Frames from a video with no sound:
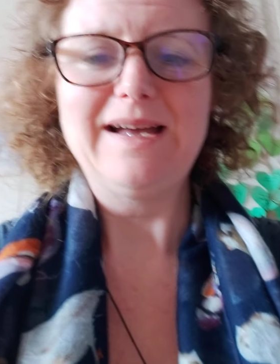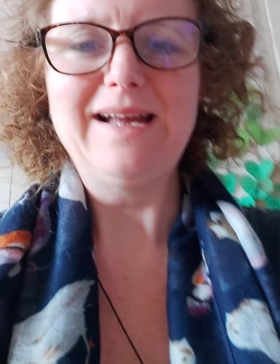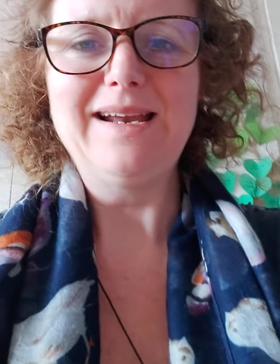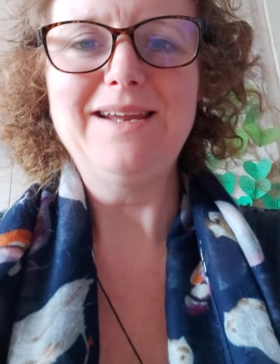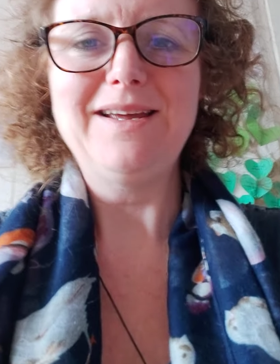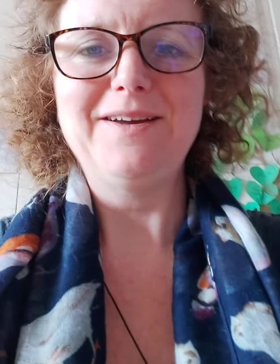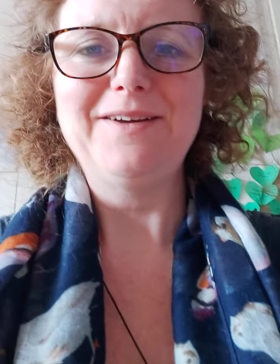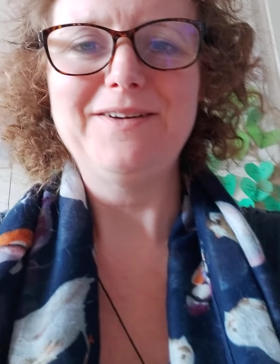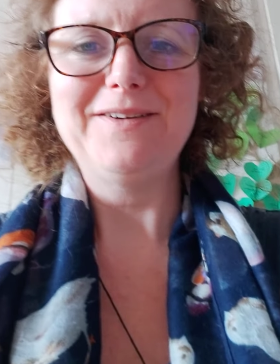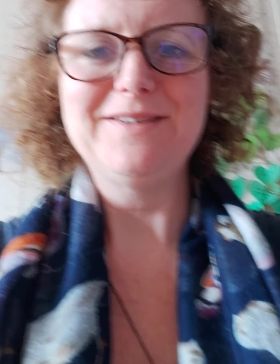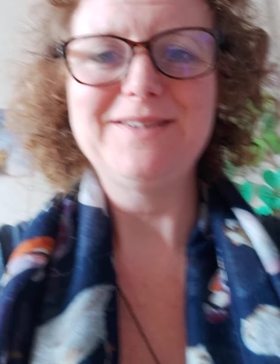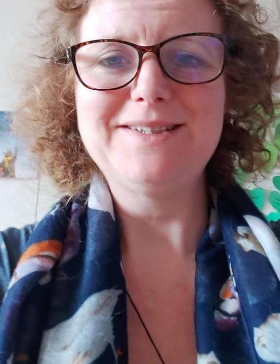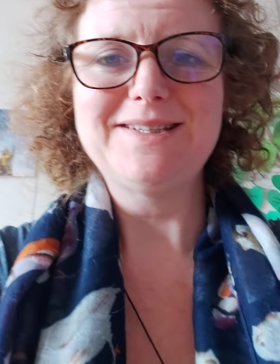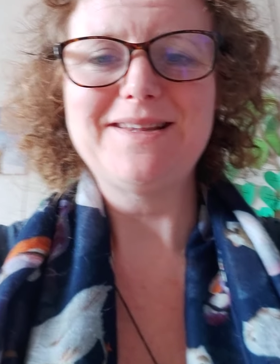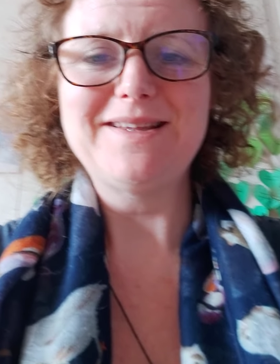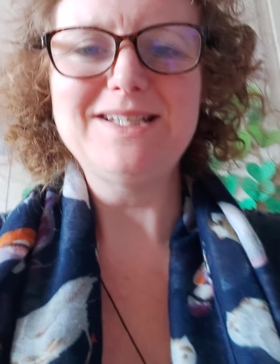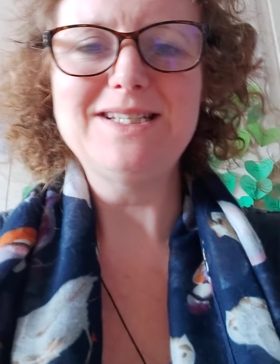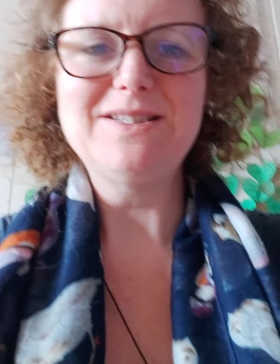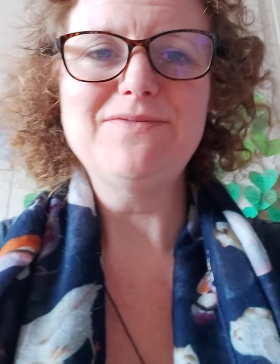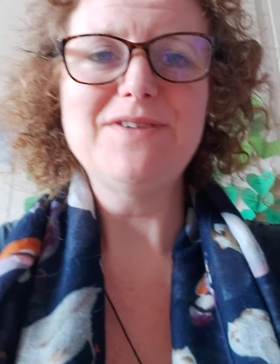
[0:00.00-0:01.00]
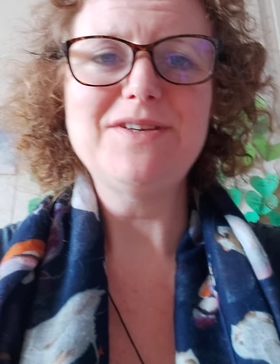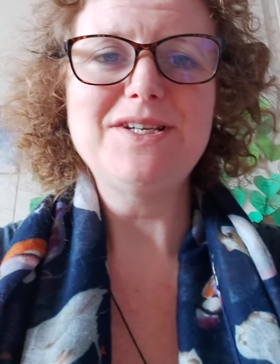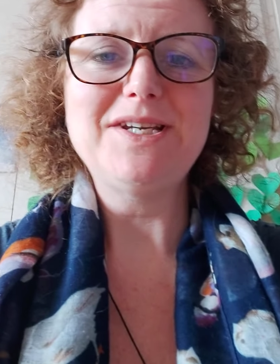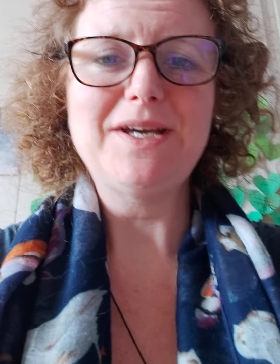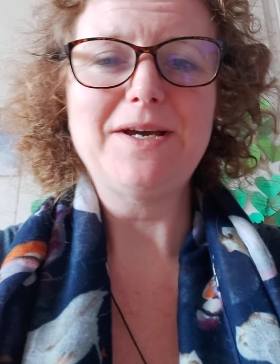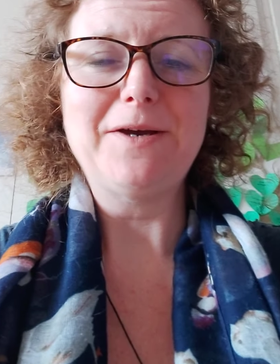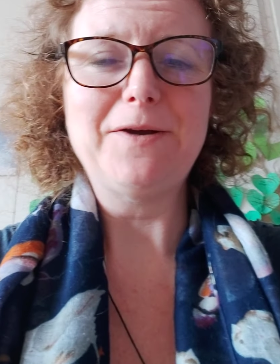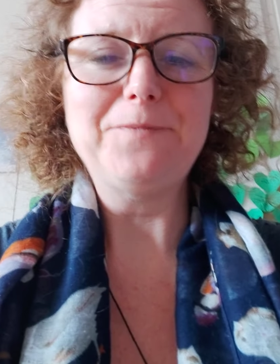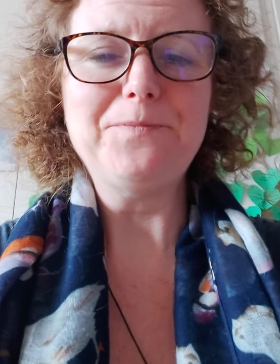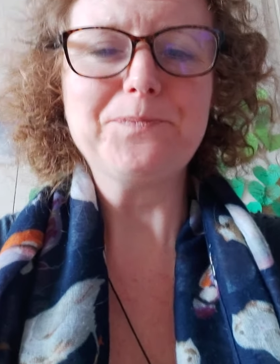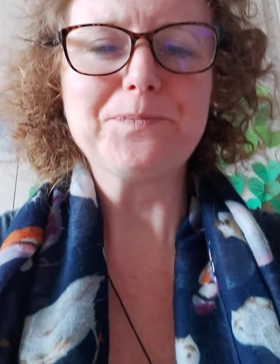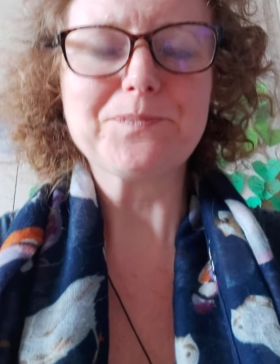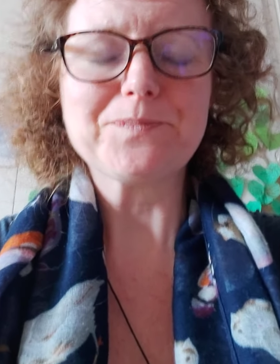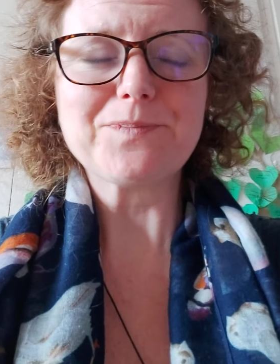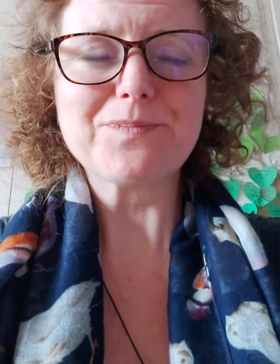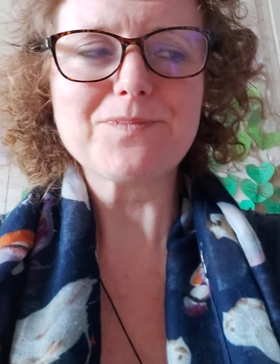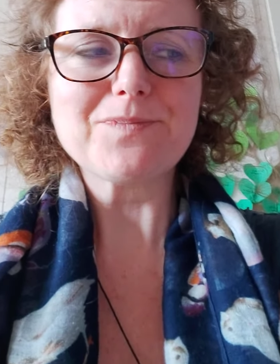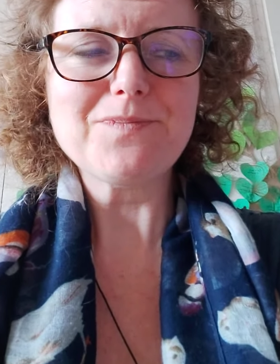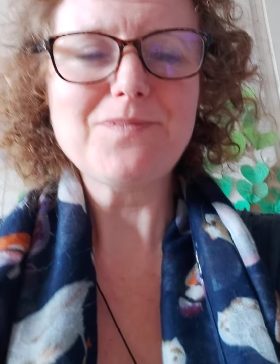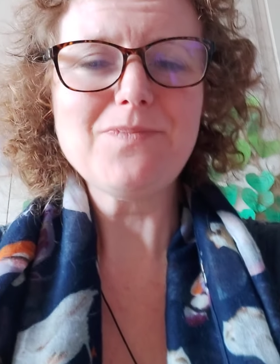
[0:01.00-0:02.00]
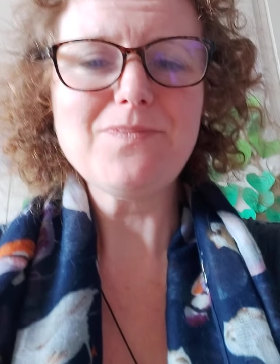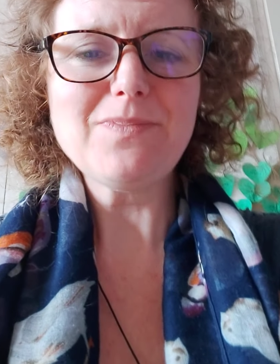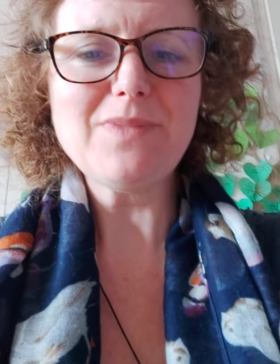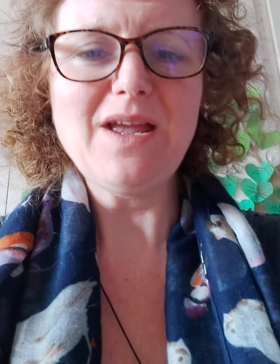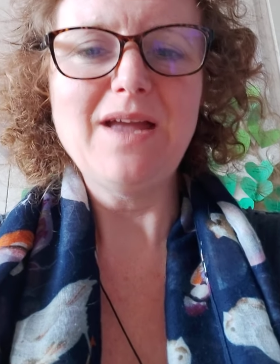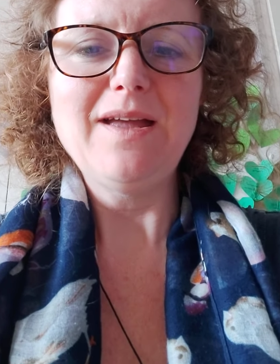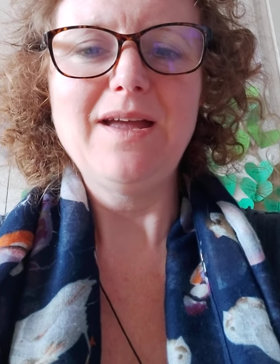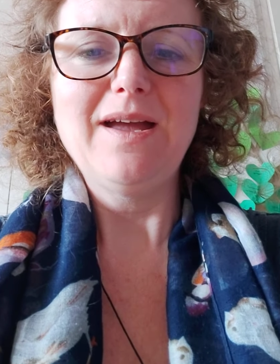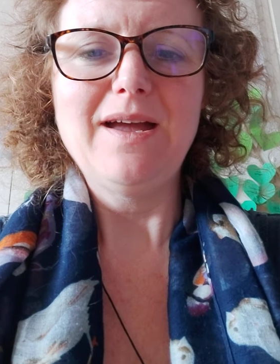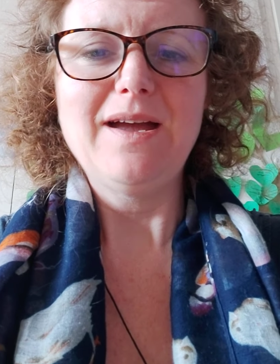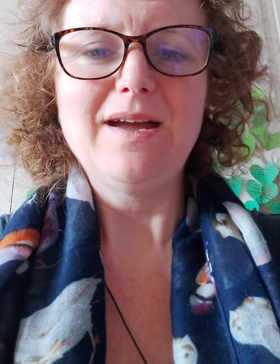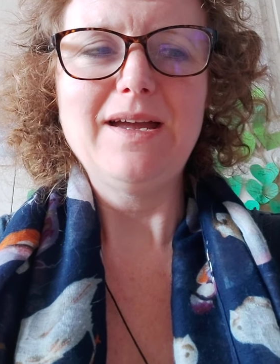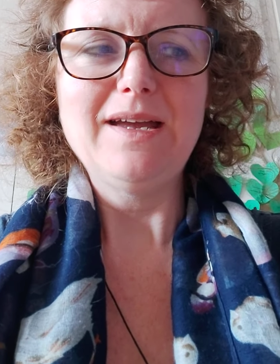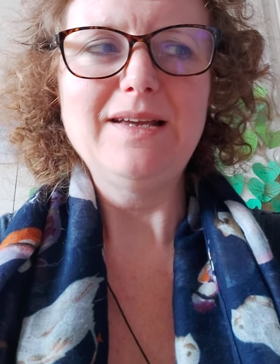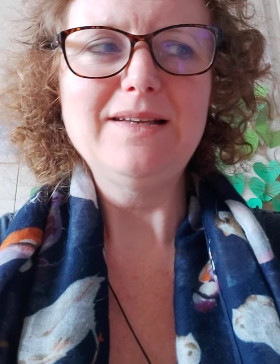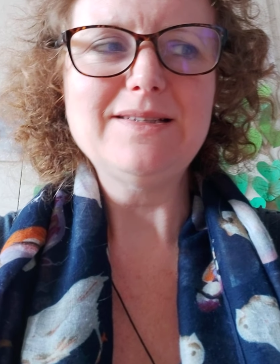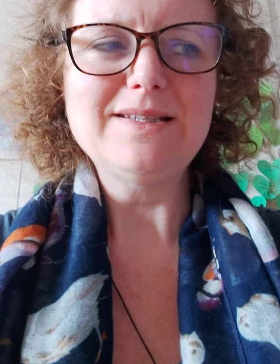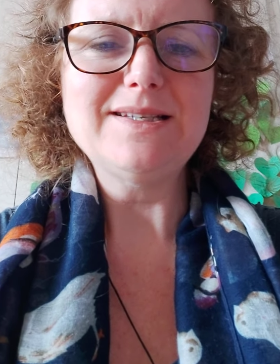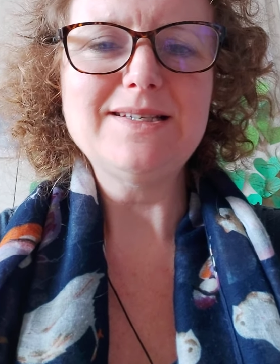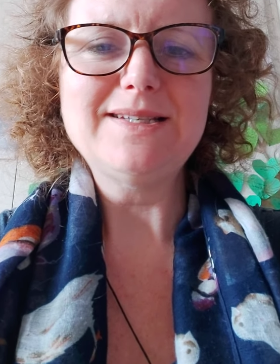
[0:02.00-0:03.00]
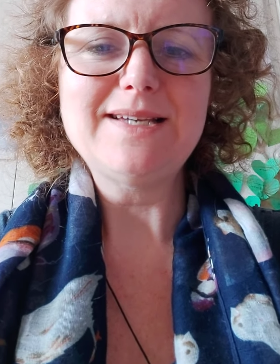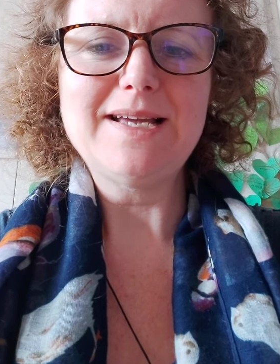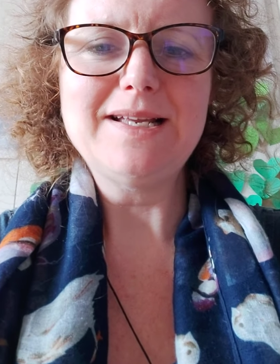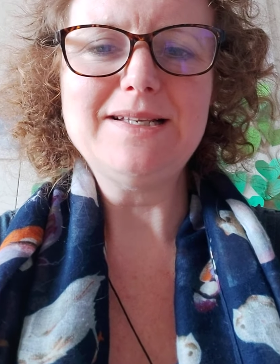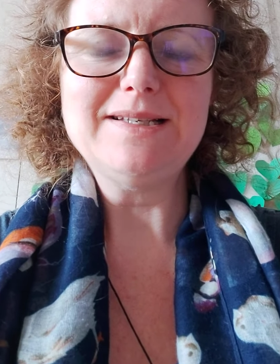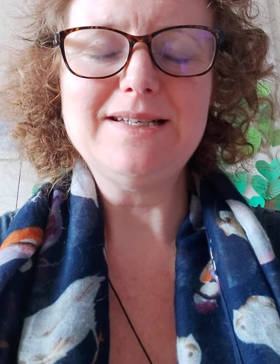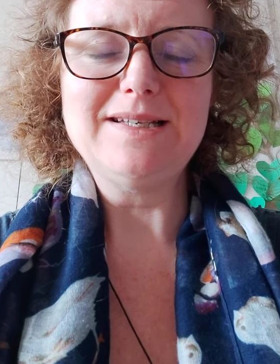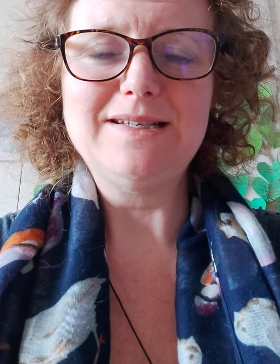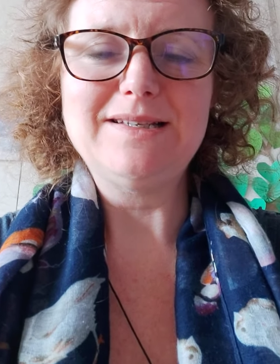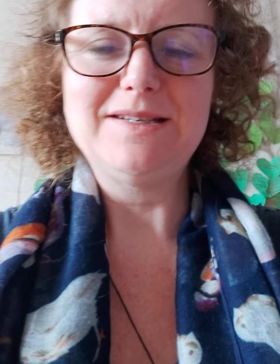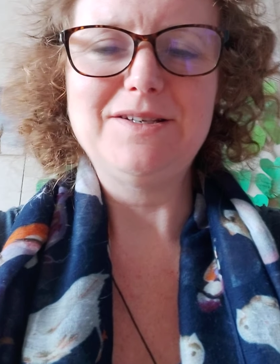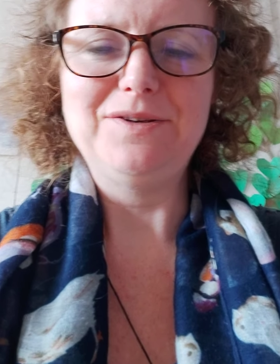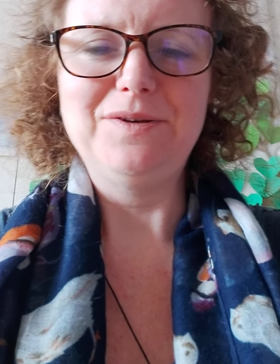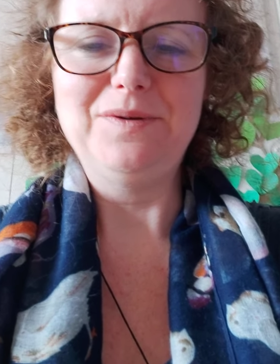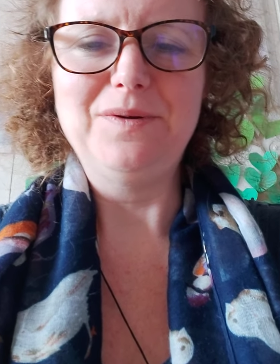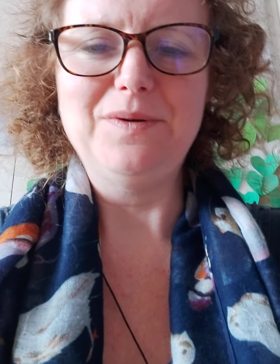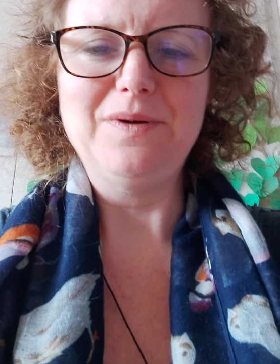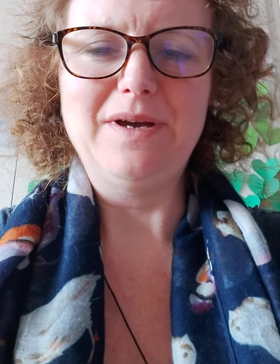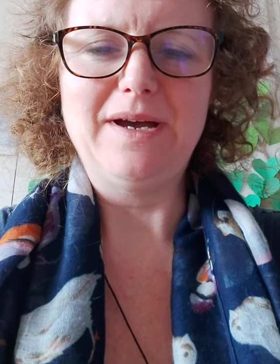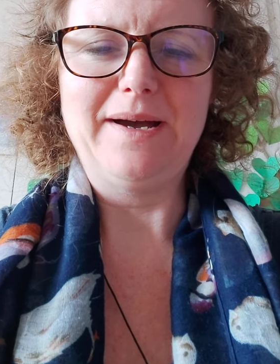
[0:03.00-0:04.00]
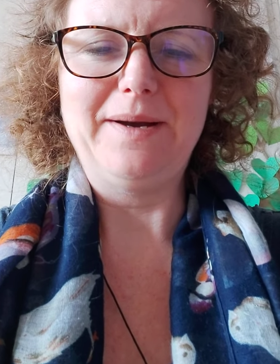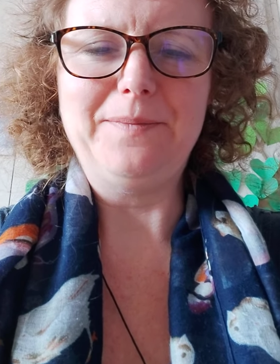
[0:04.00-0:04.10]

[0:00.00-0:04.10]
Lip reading: Hello, so this video is intended to